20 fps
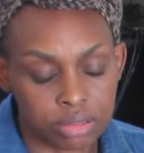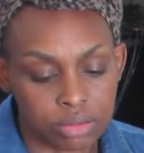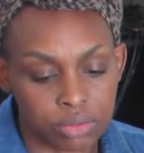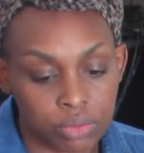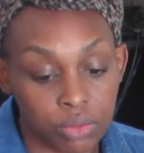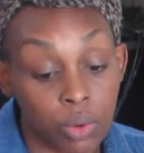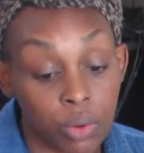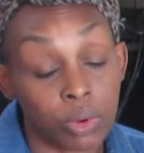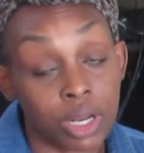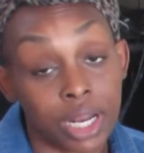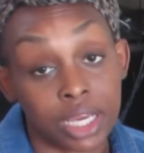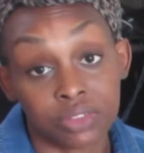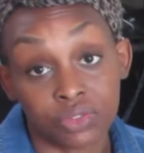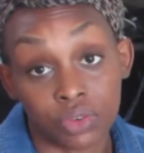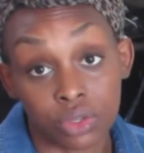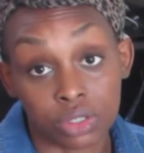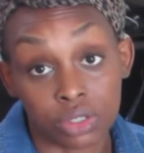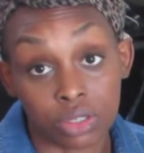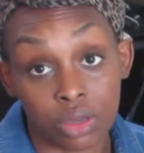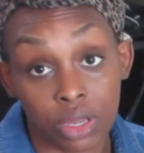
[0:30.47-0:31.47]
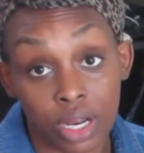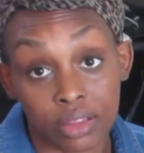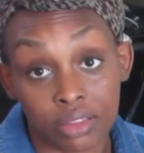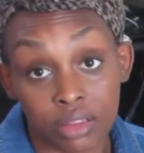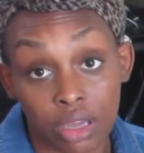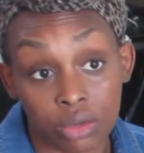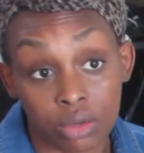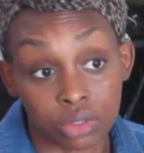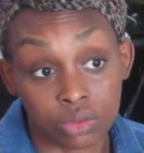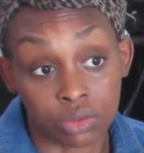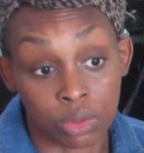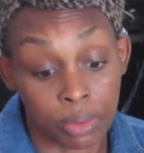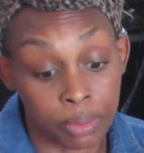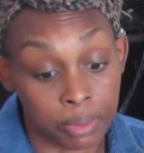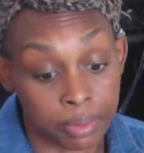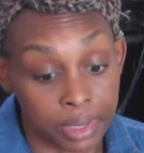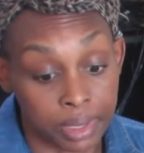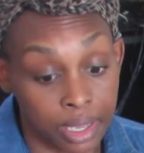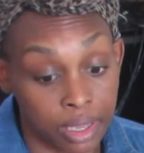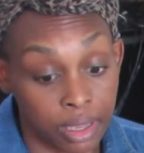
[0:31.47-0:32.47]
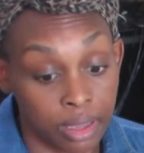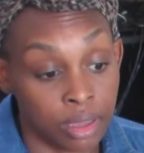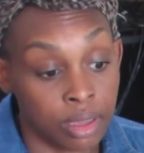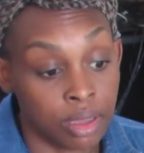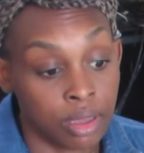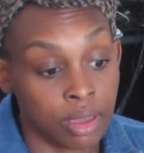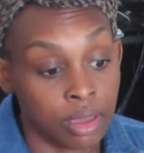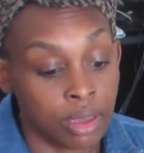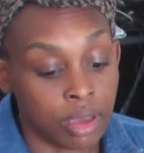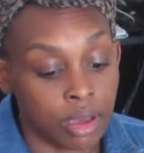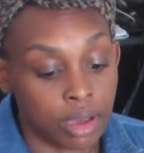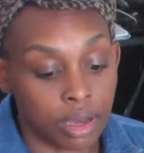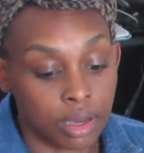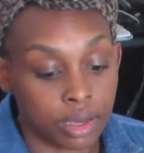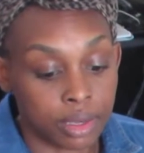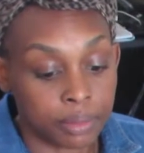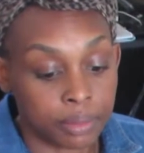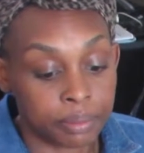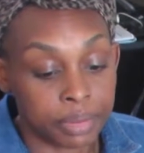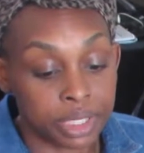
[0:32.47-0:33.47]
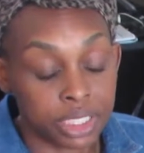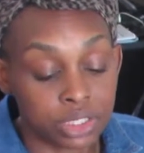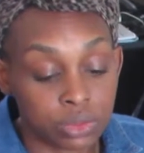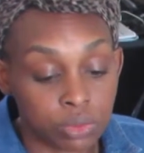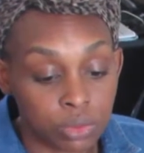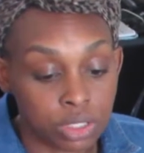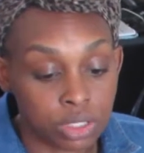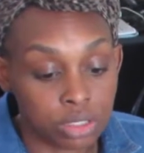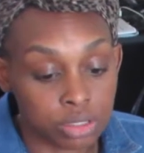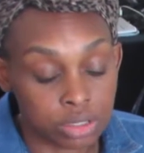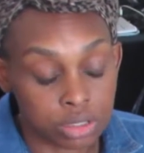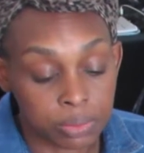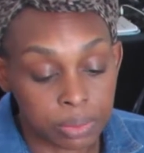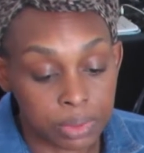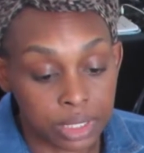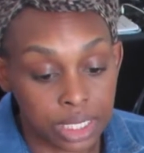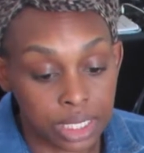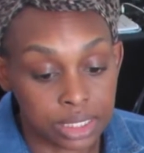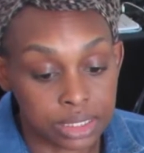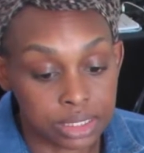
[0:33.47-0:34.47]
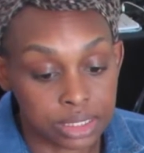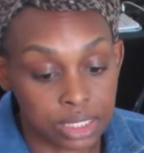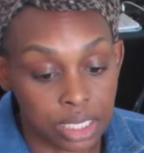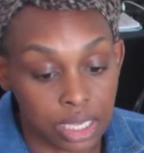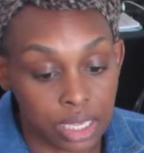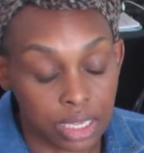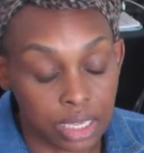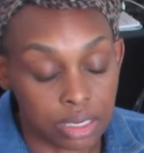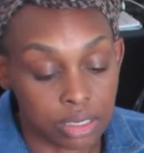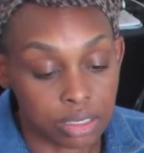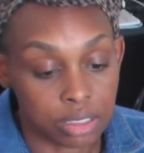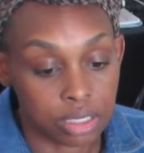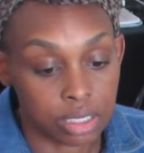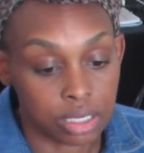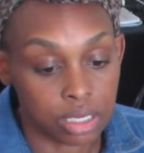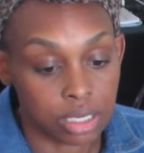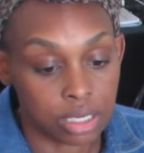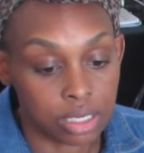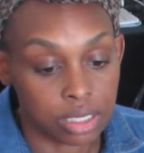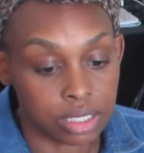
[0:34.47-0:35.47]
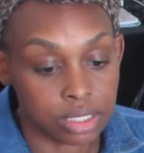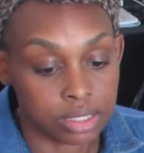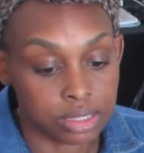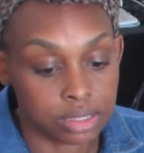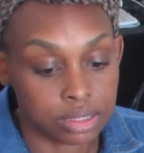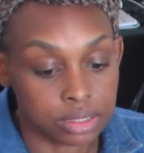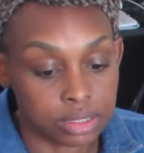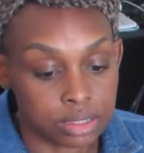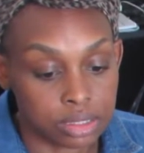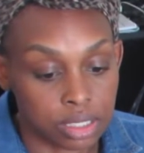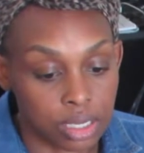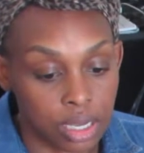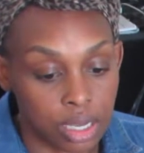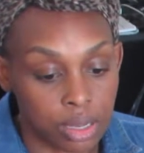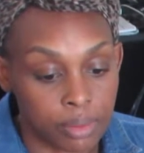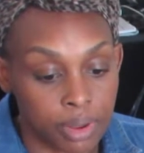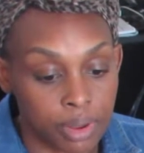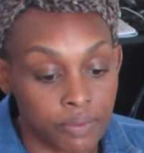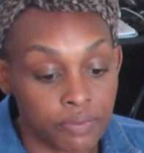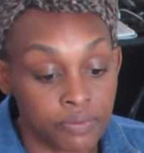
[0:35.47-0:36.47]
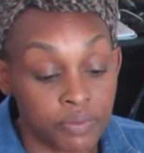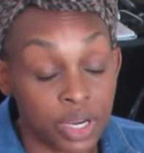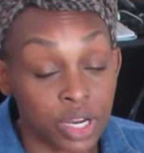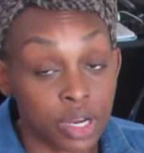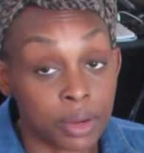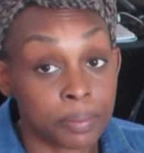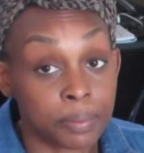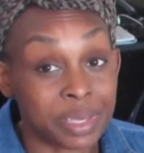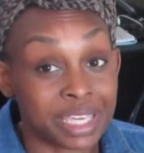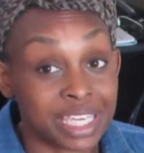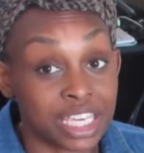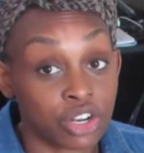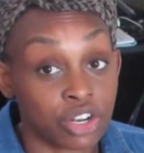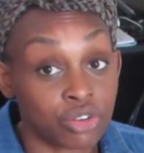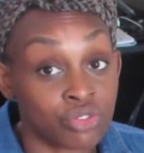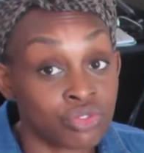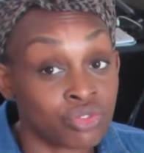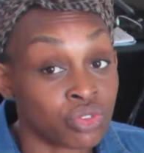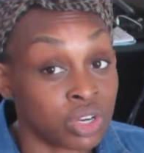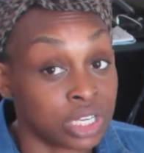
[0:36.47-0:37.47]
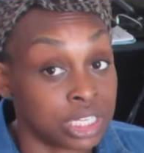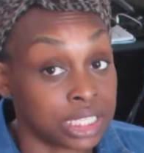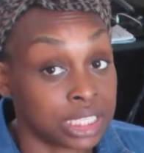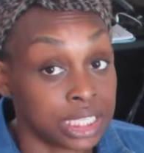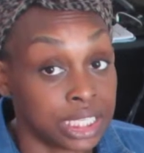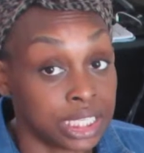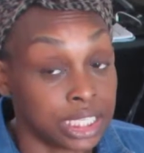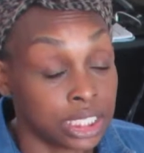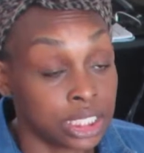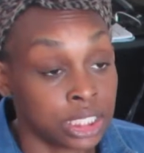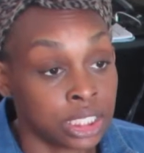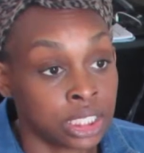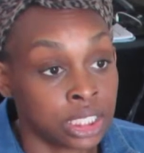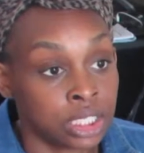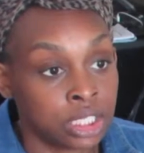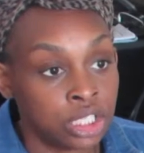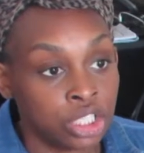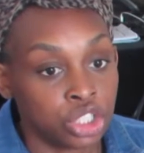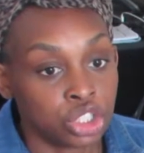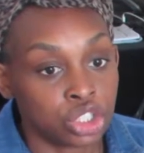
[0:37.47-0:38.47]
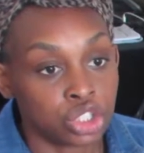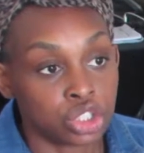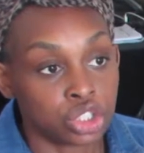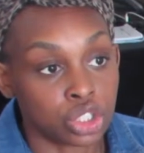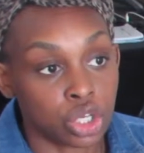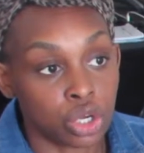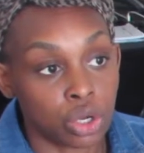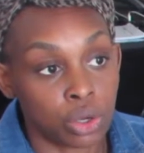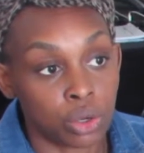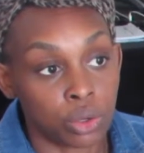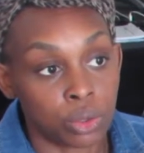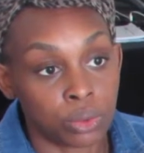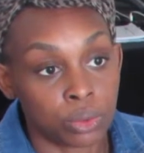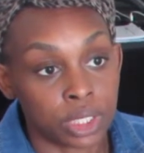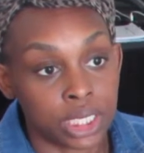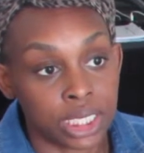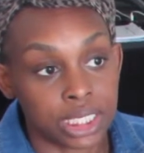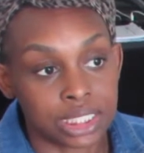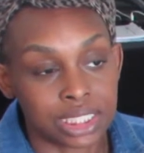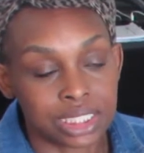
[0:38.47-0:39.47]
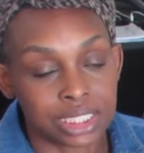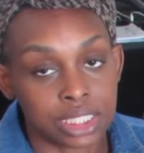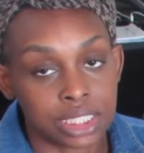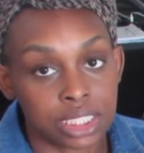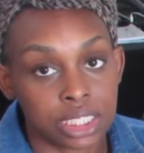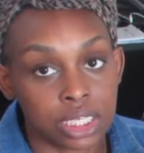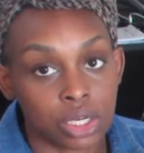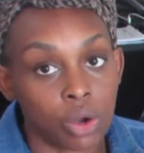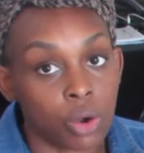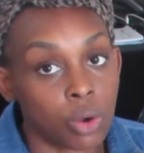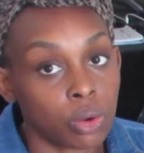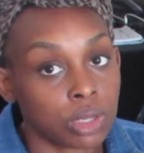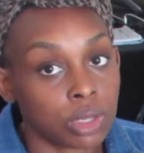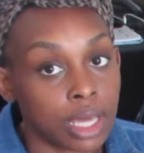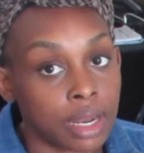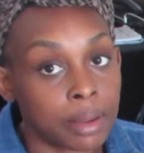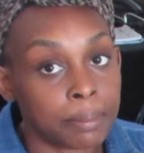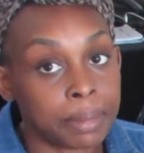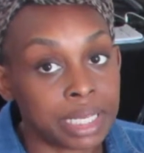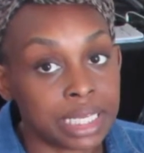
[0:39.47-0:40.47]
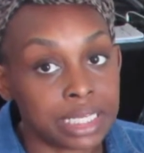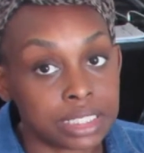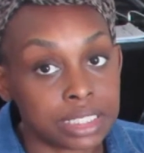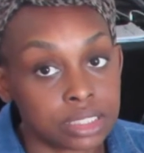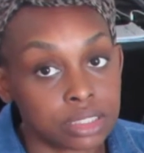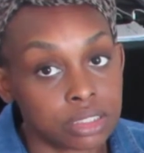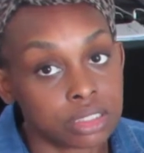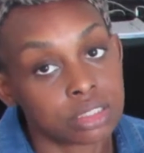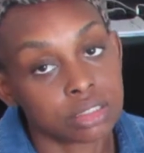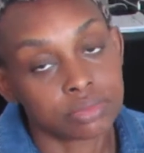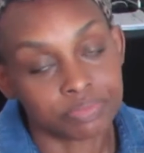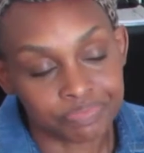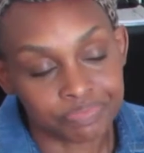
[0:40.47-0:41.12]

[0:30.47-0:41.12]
well, when I first saw it, I thought it was a rose plant, but it's one of those plants that is very beginner friendly, so it doesn't need a whole lot of maintenance.